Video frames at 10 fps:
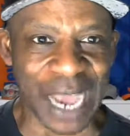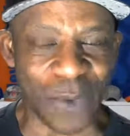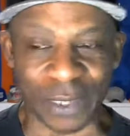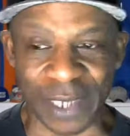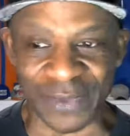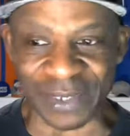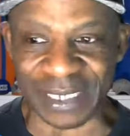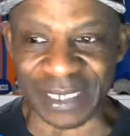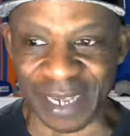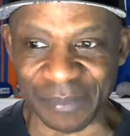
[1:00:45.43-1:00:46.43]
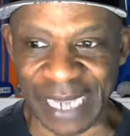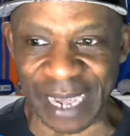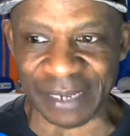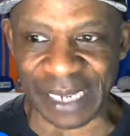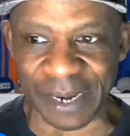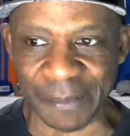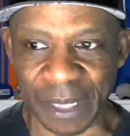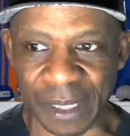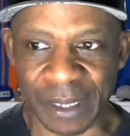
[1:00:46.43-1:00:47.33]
I would love to see come down here,